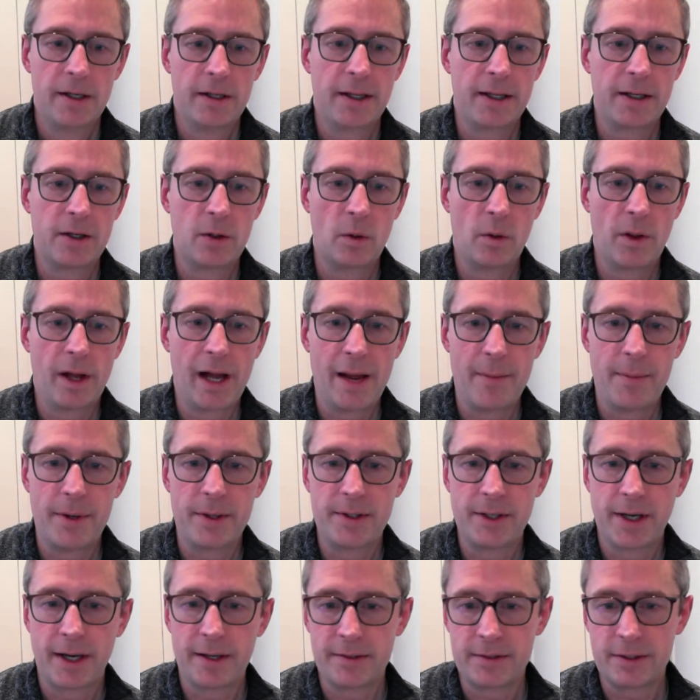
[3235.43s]
call the
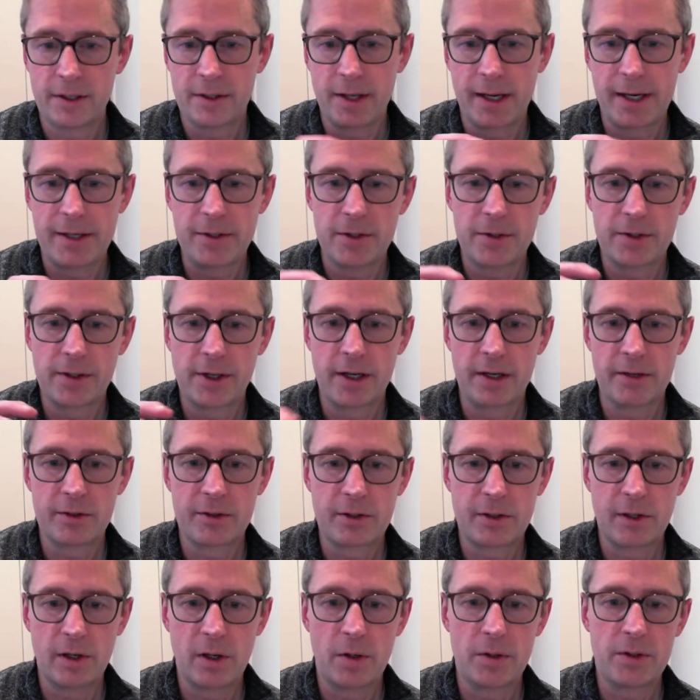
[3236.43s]
habitats, and they just kind of
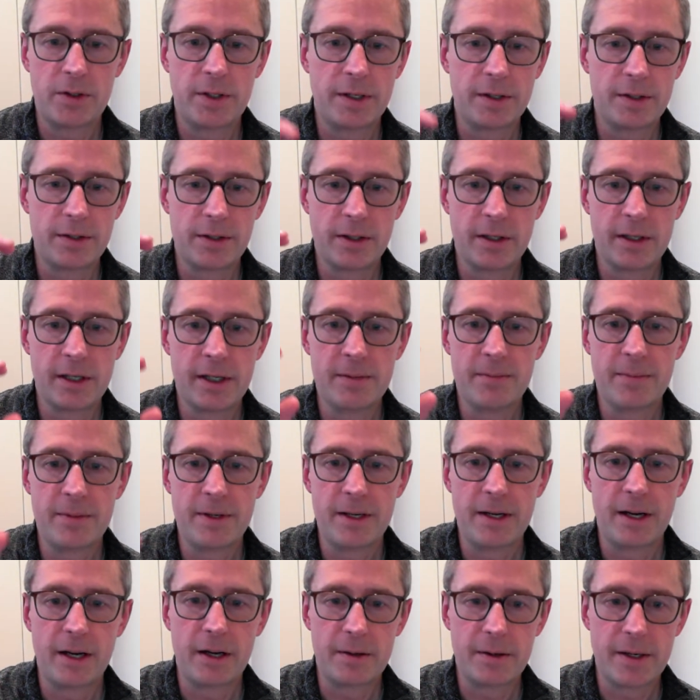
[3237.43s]
slot into
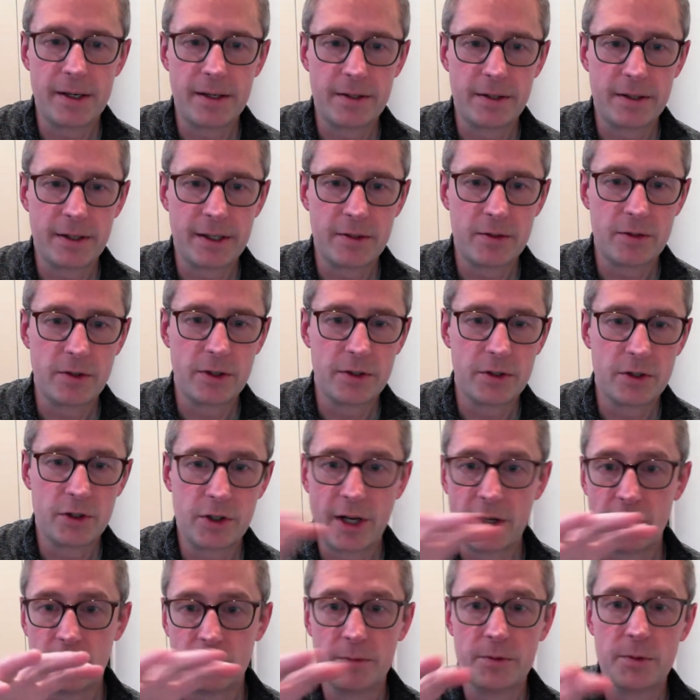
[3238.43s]
into these sort of
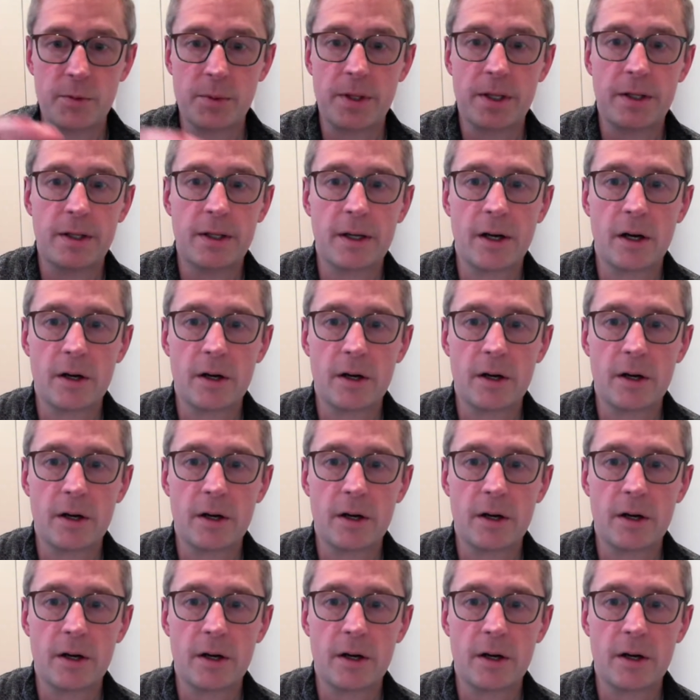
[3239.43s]
shelves within the